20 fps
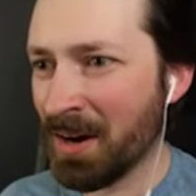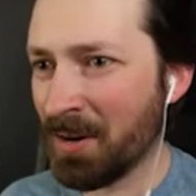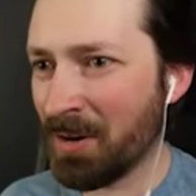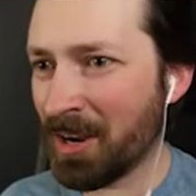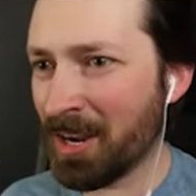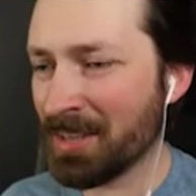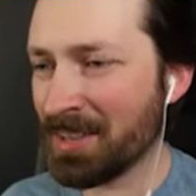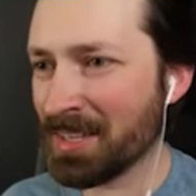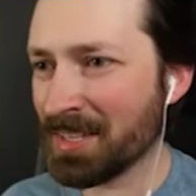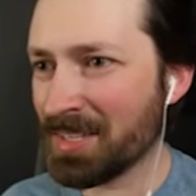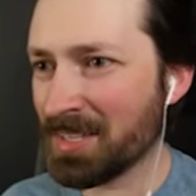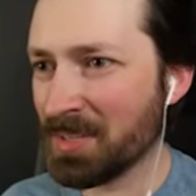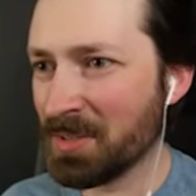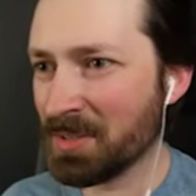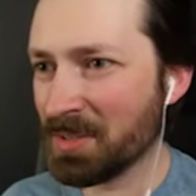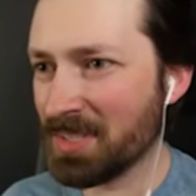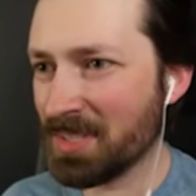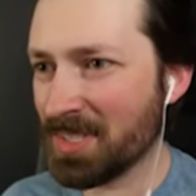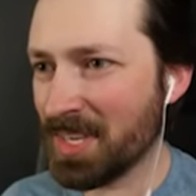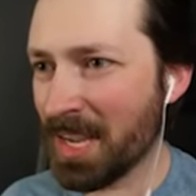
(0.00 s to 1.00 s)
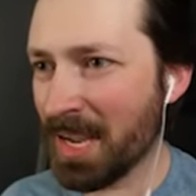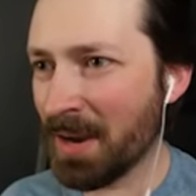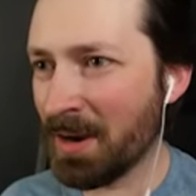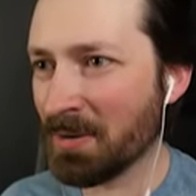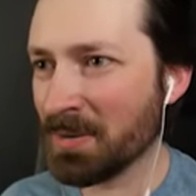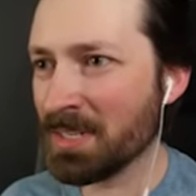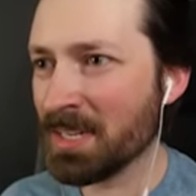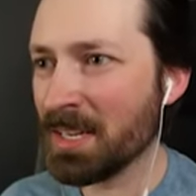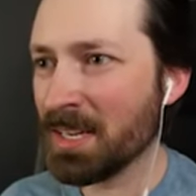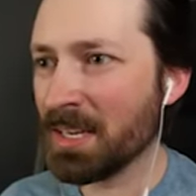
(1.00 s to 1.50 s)
Okay, that's a good
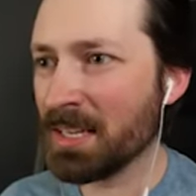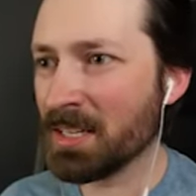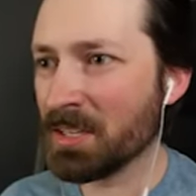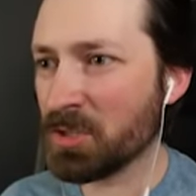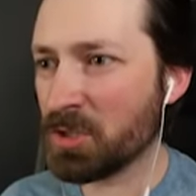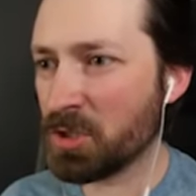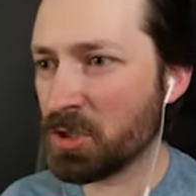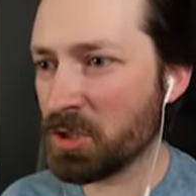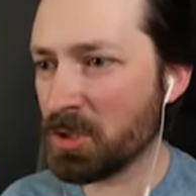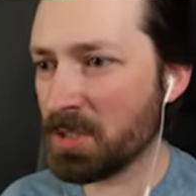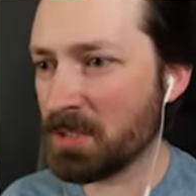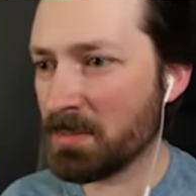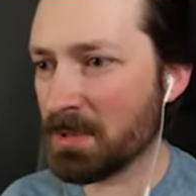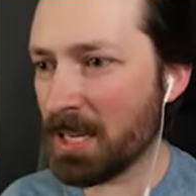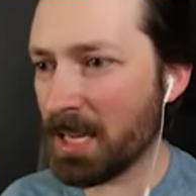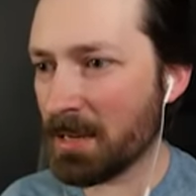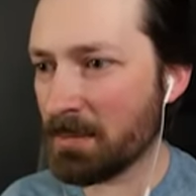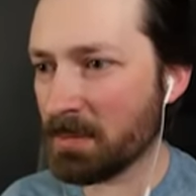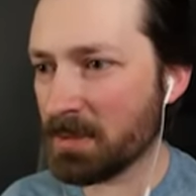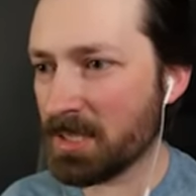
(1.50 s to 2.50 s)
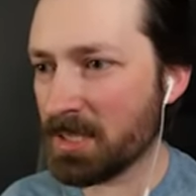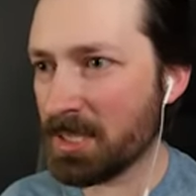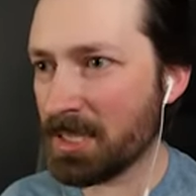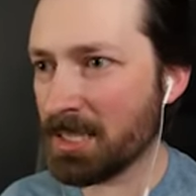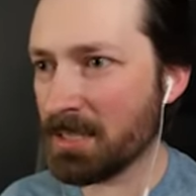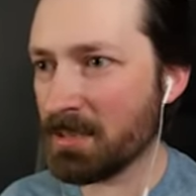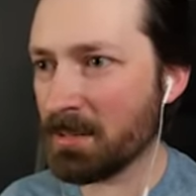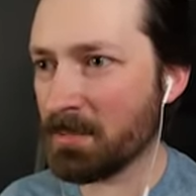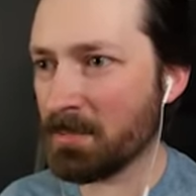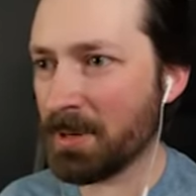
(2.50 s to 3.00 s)
sound. I should be able to
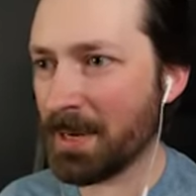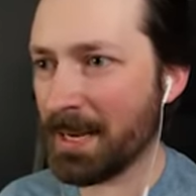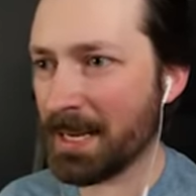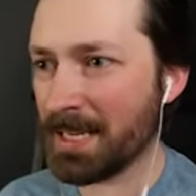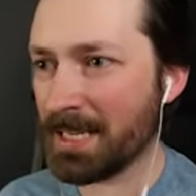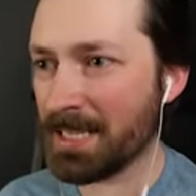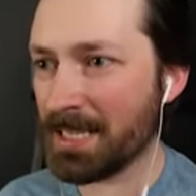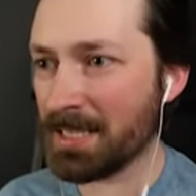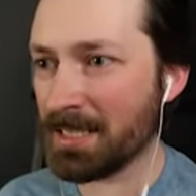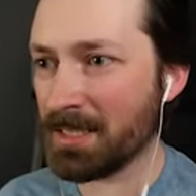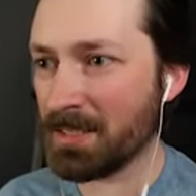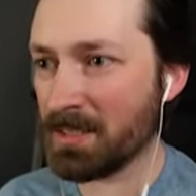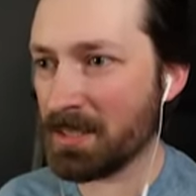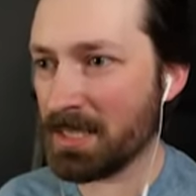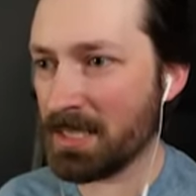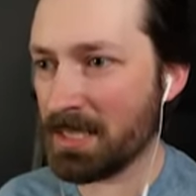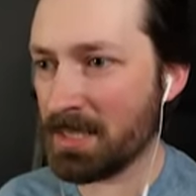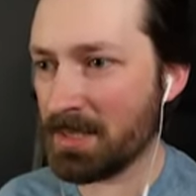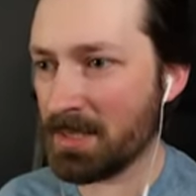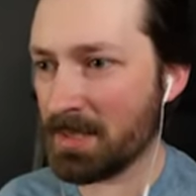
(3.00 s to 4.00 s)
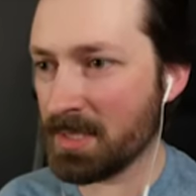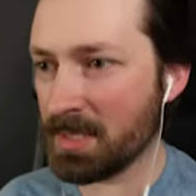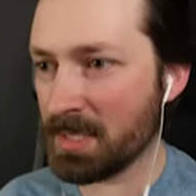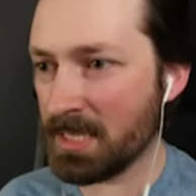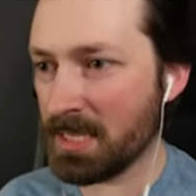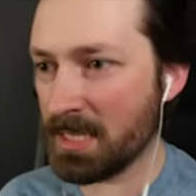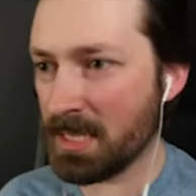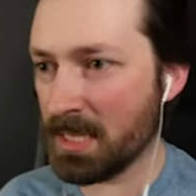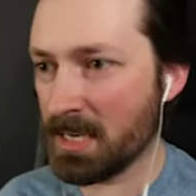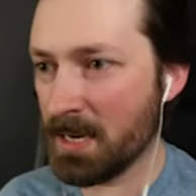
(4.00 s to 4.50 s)
get it back
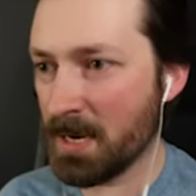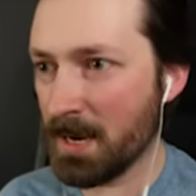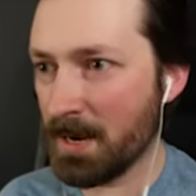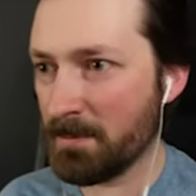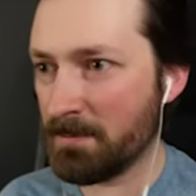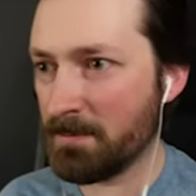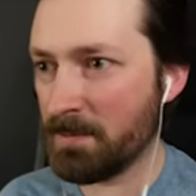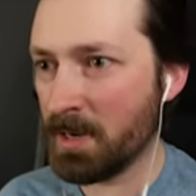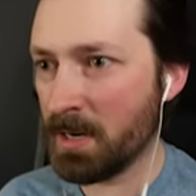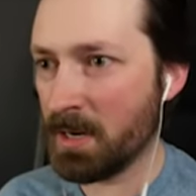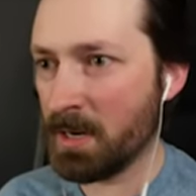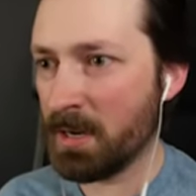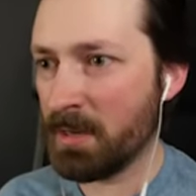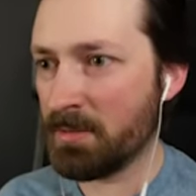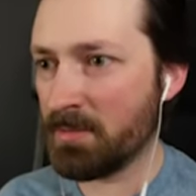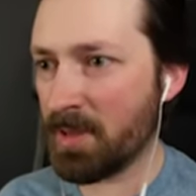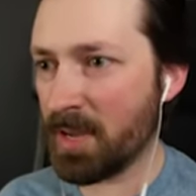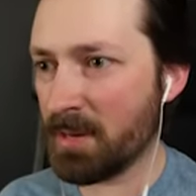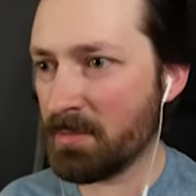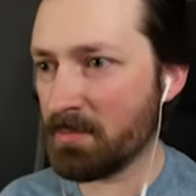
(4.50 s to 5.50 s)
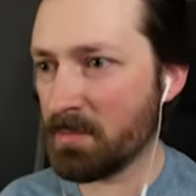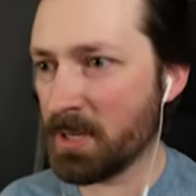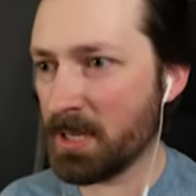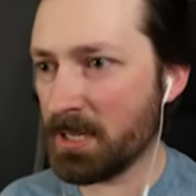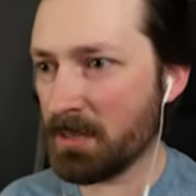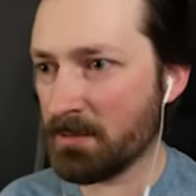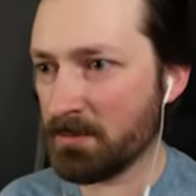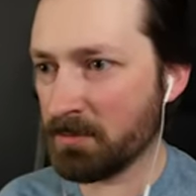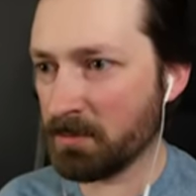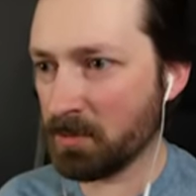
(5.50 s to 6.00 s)
easily enough. That
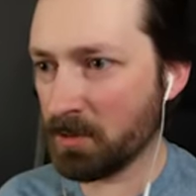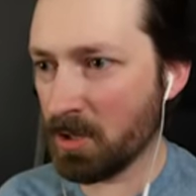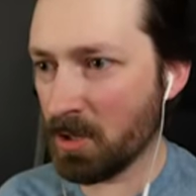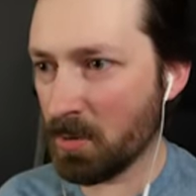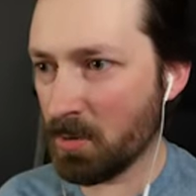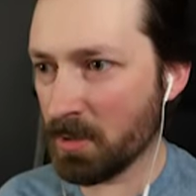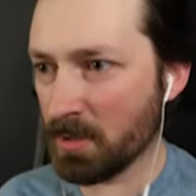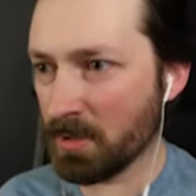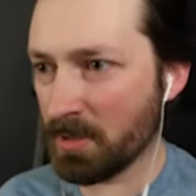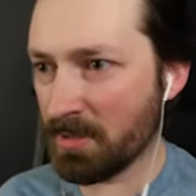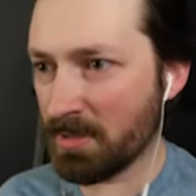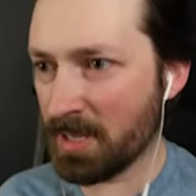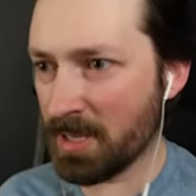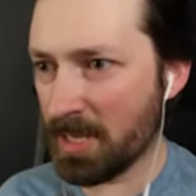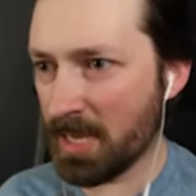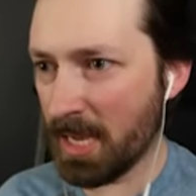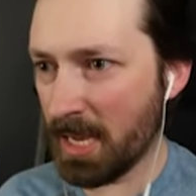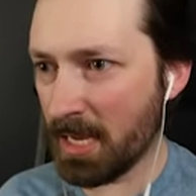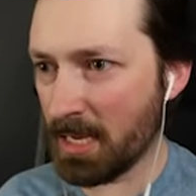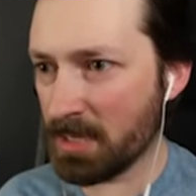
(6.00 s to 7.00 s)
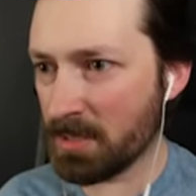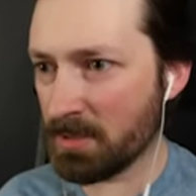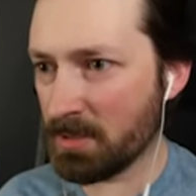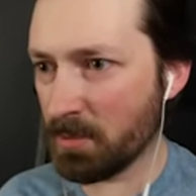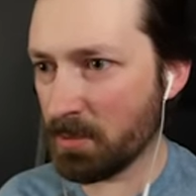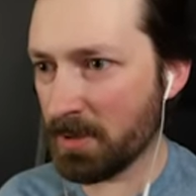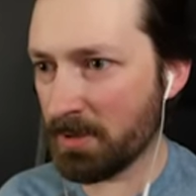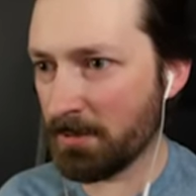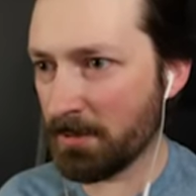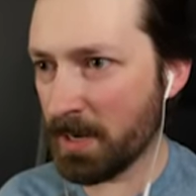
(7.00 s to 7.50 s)
might have lowered the gate
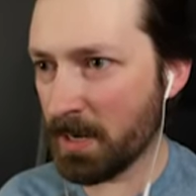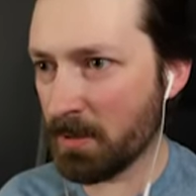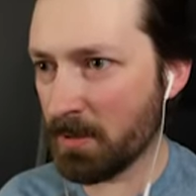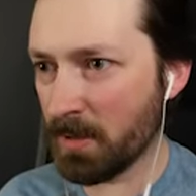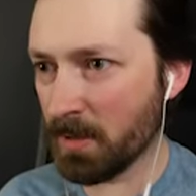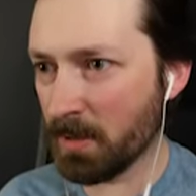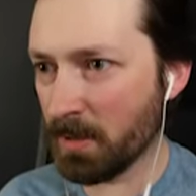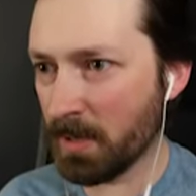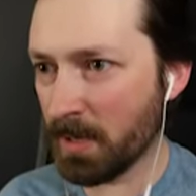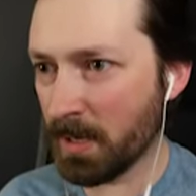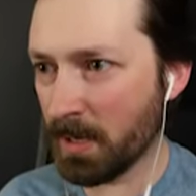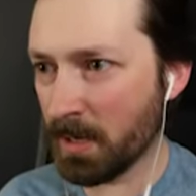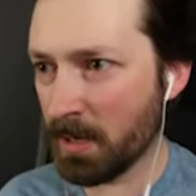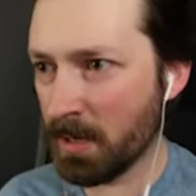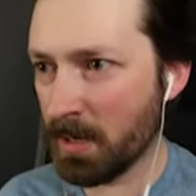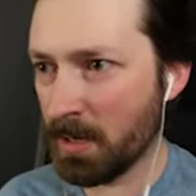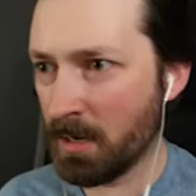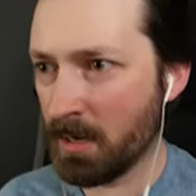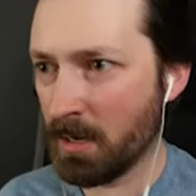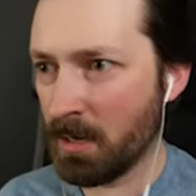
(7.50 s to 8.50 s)
that we found earlier.